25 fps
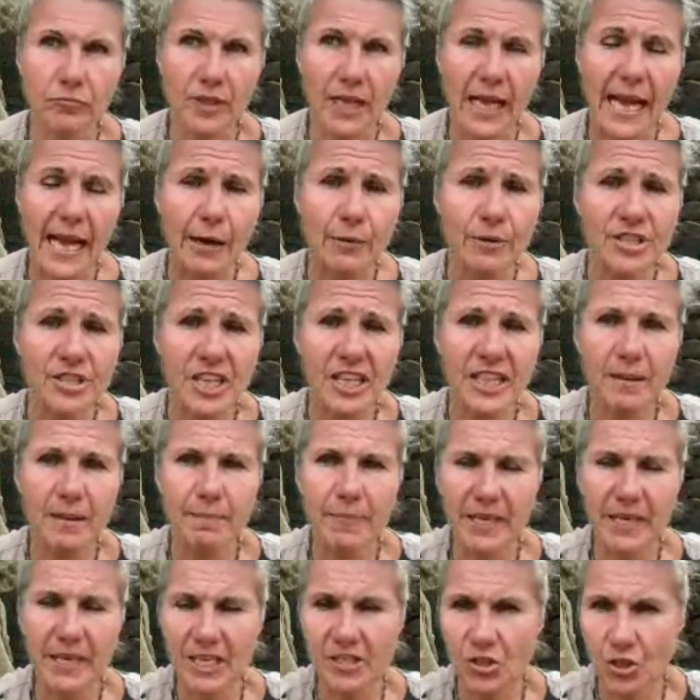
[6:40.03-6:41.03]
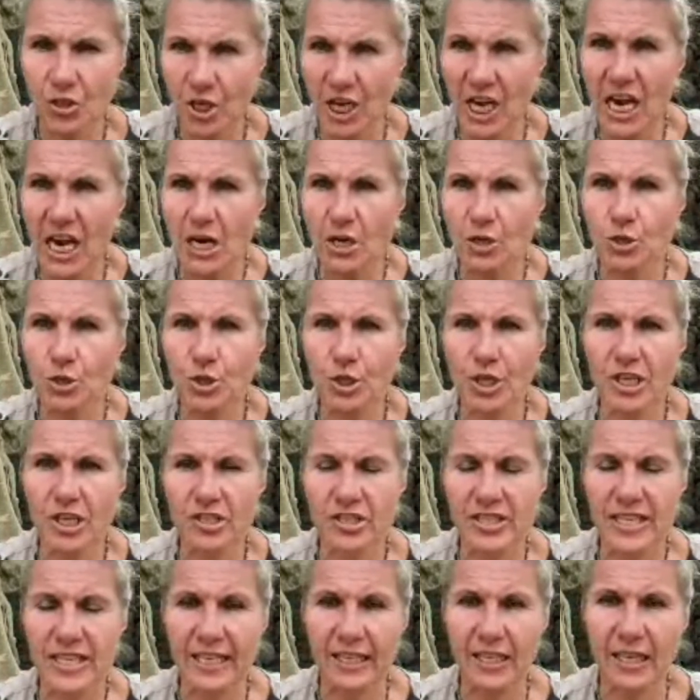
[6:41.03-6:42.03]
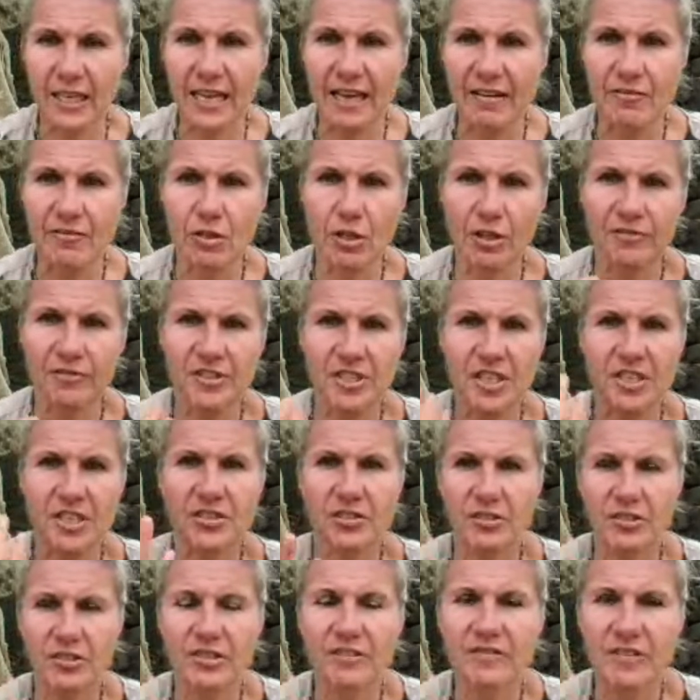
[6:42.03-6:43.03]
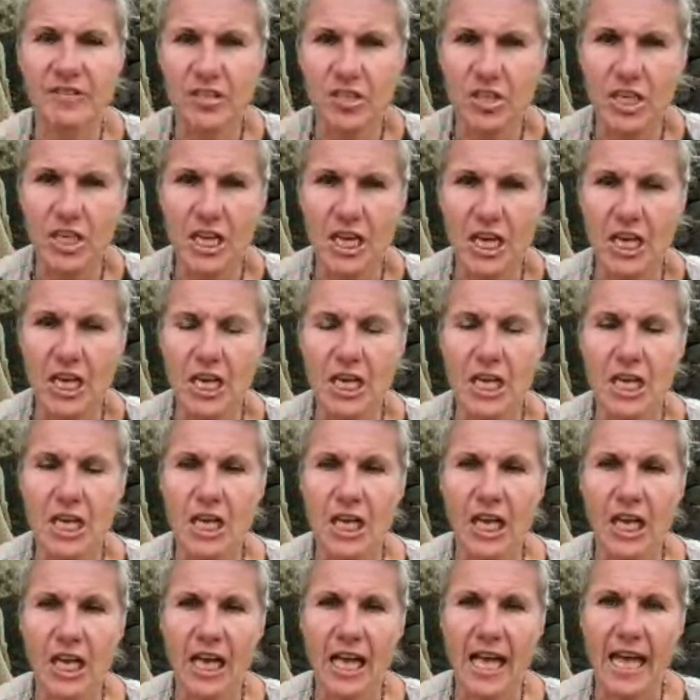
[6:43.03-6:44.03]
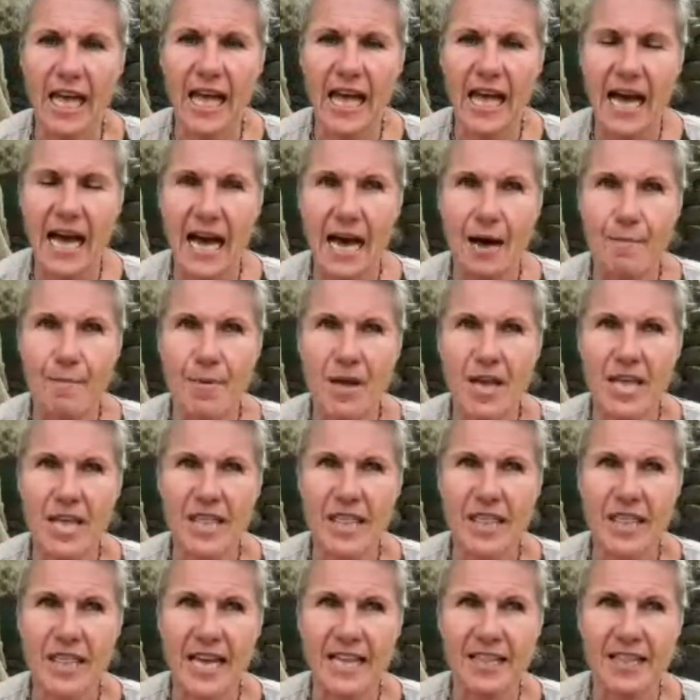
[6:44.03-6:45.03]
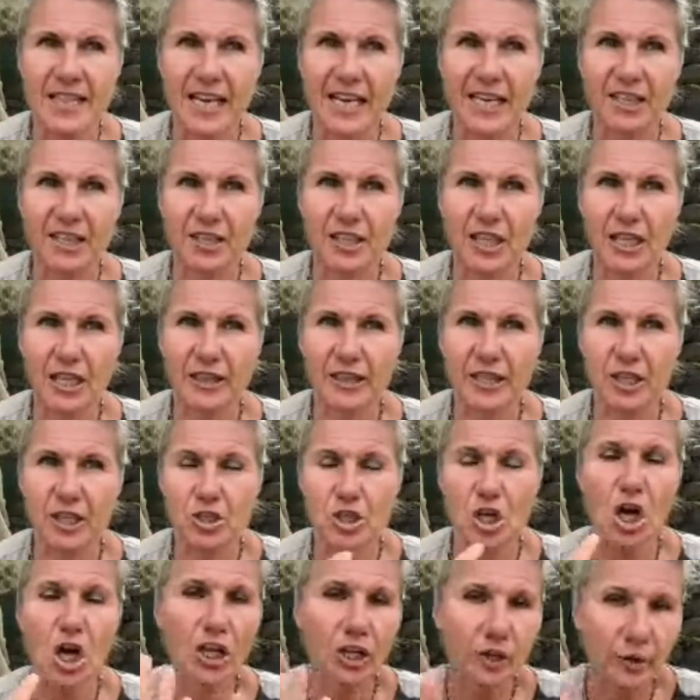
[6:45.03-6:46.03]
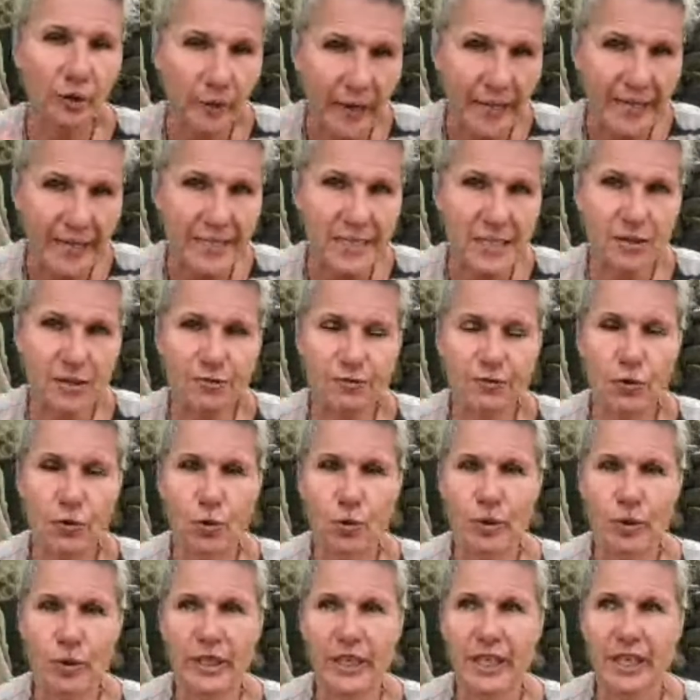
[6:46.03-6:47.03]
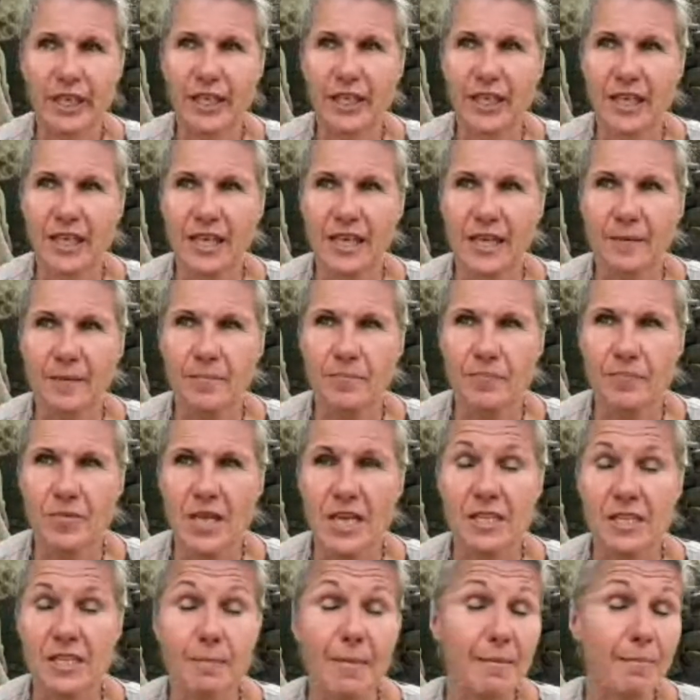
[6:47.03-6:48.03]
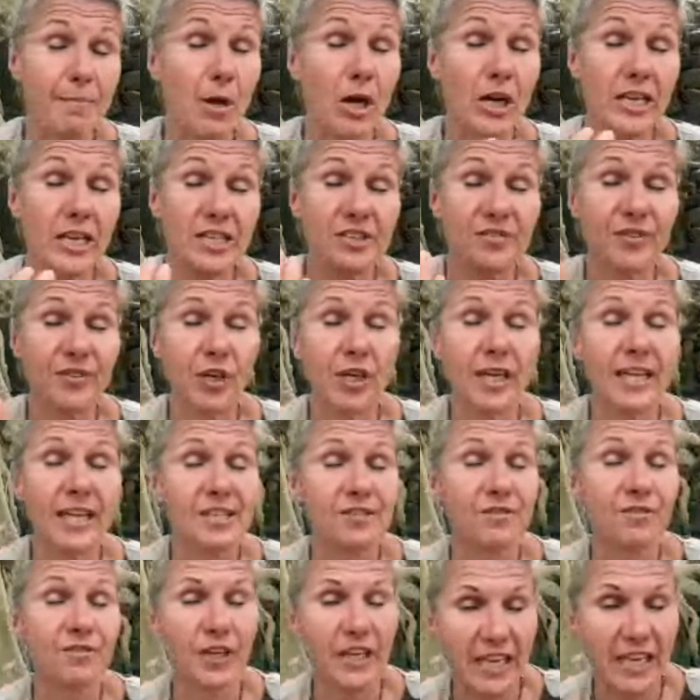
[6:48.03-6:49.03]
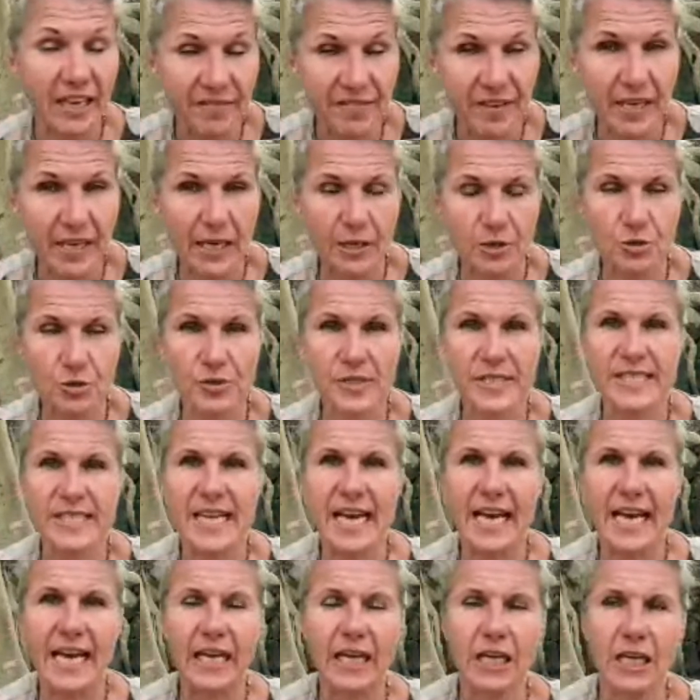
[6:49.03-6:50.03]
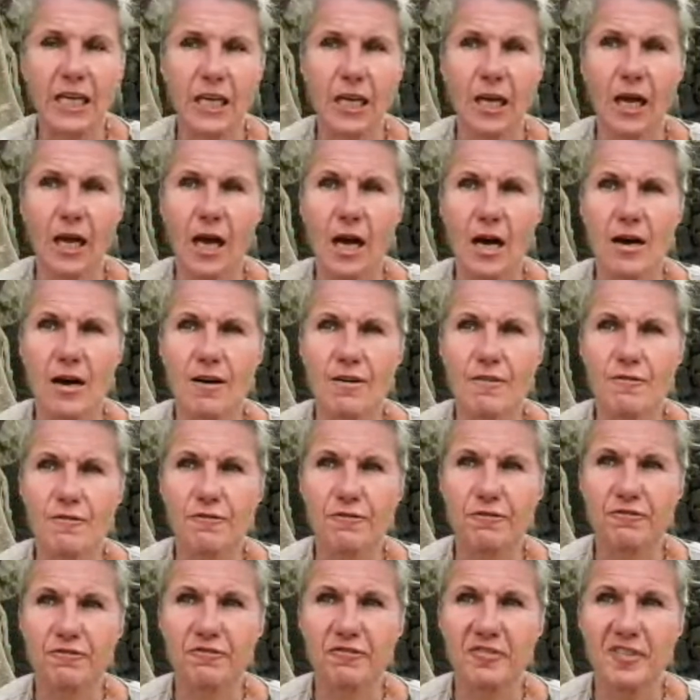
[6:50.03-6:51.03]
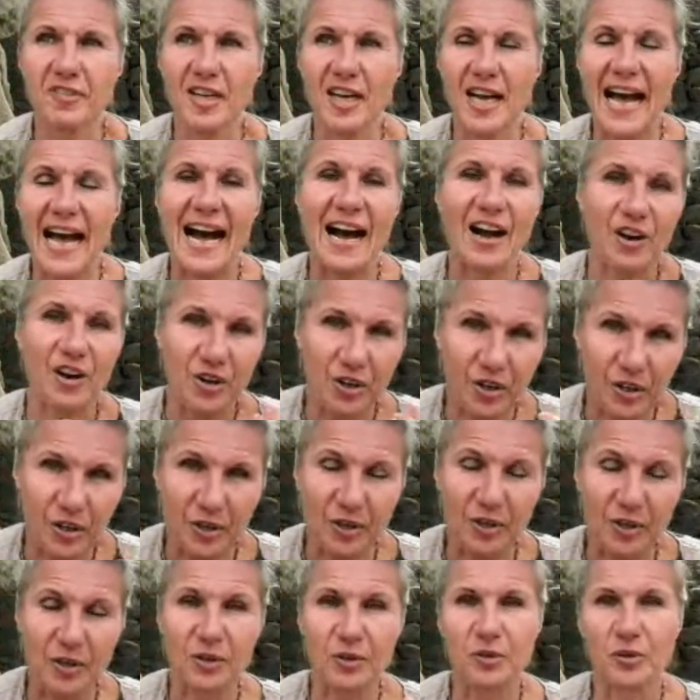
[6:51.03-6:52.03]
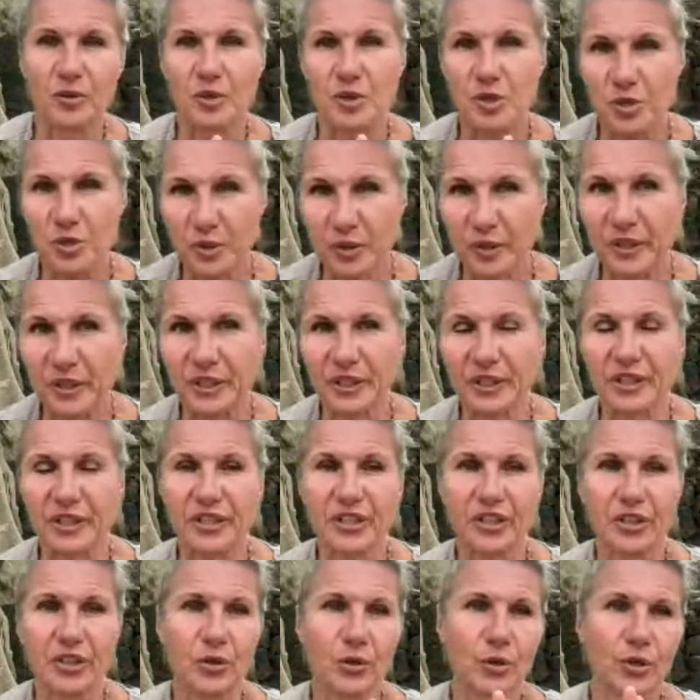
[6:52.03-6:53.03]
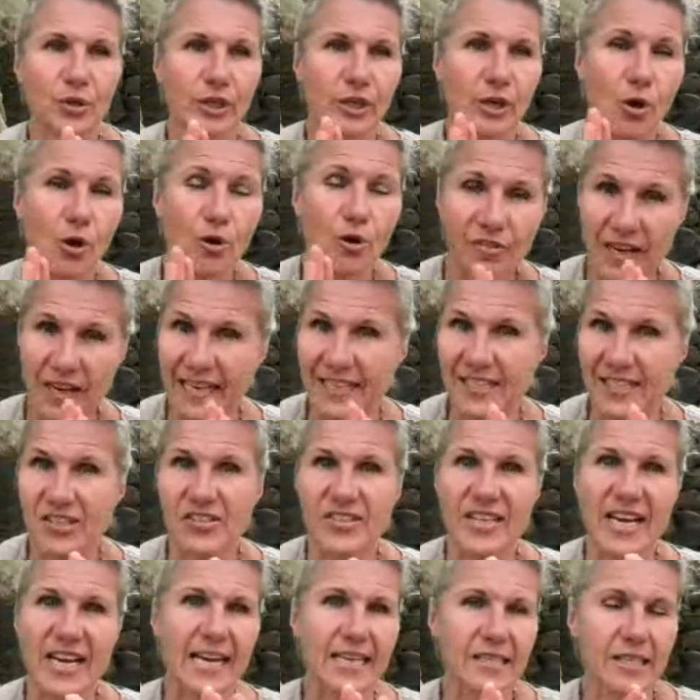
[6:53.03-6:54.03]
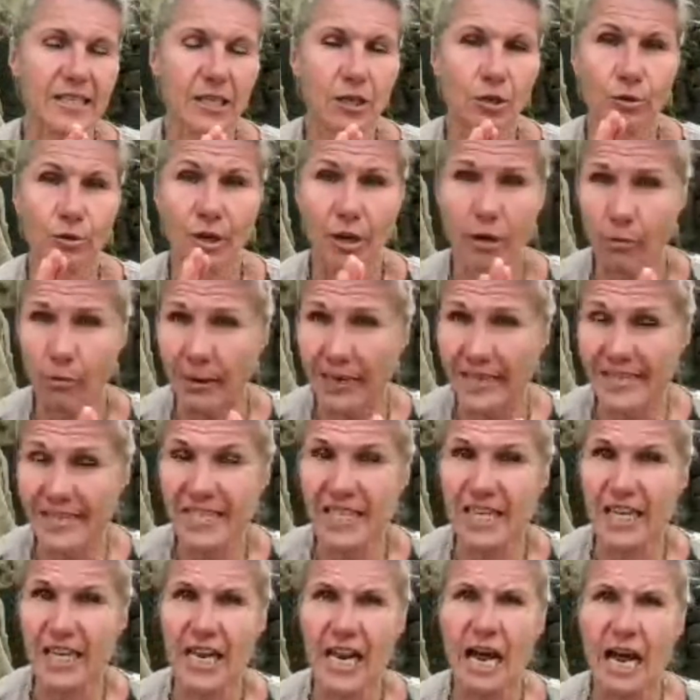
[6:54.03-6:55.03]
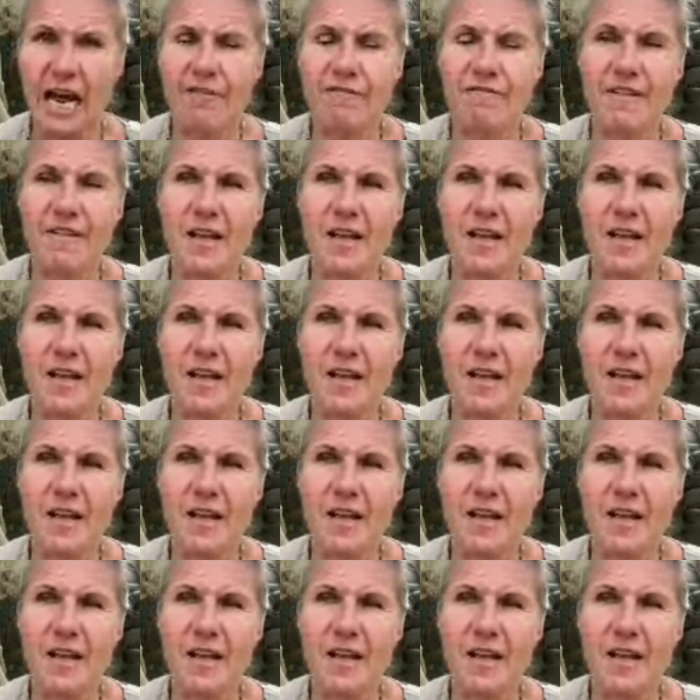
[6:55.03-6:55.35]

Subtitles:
I would say the biggest change is like the level of sensitivity and like the tolerance for it. My body is far less forgiving, I should say, of alcohol or sugar or over-exercising or not resting enough.